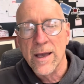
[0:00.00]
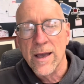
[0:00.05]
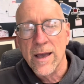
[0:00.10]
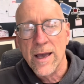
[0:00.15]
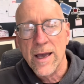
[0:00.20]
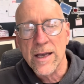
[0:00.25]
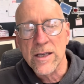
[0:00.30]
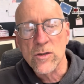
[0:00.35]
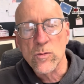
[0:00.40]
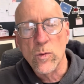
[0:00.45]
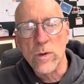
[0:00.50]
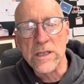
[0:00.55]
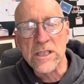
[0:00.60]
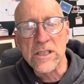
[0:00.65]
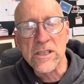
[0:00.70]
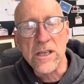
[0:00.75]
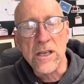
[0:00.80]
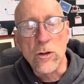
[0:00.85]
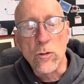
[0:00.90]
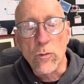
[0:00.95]
as we
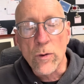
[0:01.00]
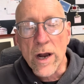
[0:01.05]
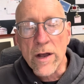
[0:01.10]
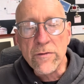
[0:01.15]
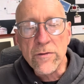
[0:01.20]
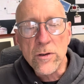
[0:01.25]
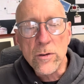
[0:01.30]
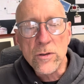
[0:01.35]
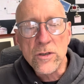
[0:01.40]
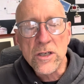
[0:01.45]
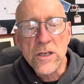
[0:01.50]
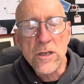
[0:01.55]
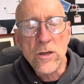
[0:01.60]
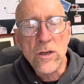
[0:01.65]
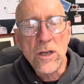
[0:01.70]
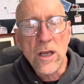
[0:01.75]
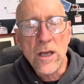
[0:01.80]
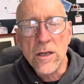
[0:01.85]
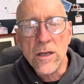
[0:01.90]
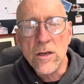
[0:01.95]
seek refuge
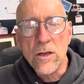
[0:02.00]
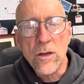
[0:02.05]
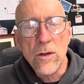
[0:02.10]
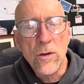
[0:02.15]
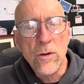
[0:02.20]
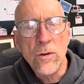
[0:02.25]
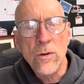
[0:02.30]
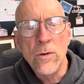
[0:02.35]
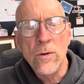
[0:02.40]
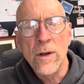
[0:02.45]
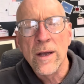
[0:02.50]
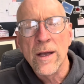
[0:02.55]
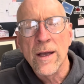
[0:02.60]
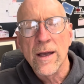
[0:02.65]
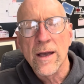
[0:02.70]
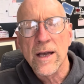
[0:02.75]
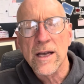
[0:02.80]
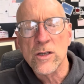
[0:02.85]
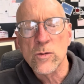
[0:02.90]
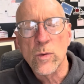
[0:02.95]
in, in you,
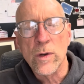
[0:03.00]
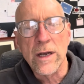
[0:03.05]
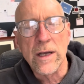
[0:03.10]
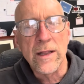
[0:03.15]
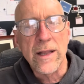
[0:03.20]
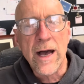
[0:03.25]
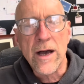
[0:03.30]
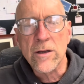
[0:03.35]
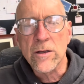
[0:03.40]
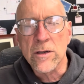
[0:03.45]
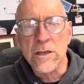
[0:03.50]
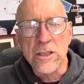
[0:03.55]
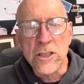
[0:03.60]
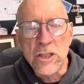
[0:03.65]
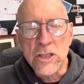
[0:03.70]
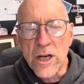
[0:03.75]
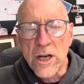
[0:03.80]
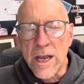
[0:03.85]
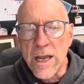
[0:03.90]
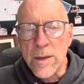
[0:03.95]
as we allow you to
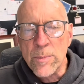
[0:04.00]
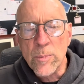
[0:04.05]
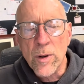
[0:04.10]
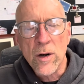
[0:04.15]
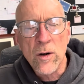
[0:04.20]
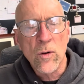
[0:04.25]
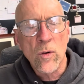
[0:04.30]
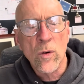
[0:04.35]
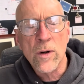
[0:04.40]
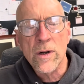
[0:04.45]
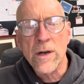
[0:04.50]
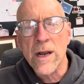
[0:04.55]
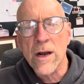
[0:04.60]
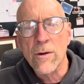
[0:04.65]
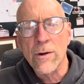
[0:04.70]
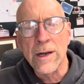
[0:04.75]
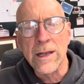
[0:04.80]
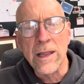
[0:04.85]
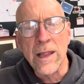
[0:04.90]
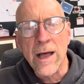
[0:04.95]
shape our
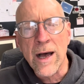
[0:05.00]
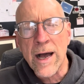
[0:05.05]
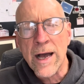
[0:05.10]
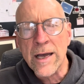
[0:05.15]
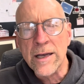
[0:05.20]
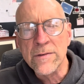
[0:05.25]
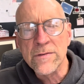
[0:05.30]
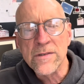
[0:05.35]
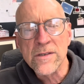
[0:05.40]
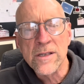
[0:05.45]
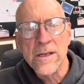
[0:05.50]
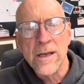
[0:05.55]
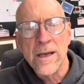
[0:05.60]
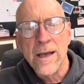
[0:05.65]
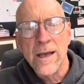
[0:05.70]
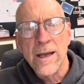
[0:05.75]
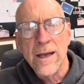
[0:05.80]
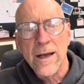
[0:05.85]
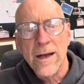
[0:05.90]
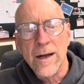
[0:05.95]
ordinary lives.
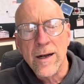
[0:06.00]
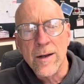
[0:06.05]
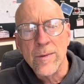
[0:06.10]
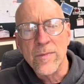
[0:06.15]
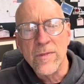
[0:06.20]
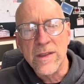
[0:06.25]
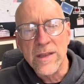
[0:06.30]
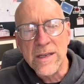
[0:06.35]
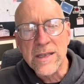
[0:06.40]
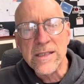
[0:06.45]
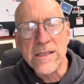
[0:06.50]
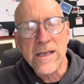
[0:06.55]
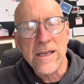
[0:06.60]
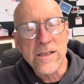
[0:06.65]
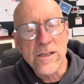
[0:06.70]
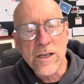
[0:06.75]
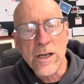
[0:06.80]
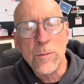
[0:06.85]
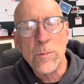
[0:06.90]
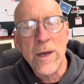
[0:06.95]
Um, these
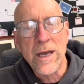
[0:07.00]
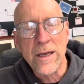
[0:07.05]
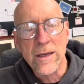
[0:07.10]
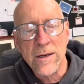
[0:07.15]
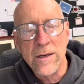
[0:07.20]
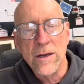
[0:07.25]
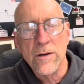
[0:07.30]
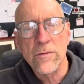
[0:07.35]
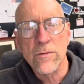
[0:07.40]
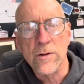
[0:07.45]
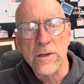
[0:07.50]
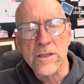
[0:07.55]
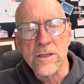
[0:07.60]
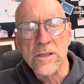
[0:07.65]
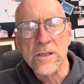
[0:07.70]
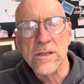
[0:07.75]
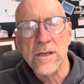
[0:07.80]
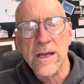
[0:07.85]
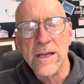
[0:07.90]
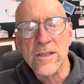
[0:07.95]
things can make a
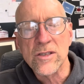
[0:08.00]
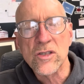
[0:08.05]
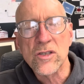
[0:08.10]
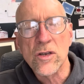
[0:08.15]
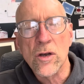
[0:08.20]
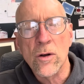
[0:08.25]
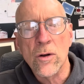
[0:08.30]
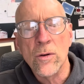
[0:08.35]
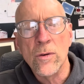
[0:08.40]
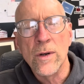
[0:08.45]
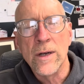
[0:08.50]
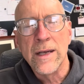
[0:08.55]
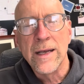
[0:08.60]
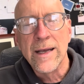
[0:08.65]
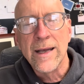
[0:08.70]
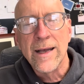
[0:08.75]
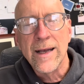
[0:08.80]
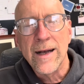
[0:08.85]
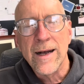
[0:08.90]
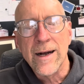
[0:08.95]
difference. And so
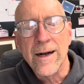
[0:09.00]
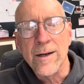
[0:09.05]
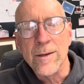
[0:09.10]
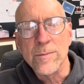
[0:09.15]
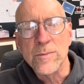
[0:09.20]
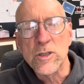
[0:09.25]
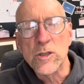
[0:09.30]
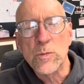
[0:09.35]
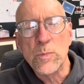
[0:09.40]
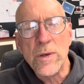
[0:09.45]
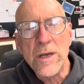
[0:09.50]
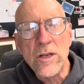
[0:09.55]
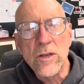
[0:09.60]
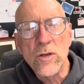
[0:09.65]
um, speak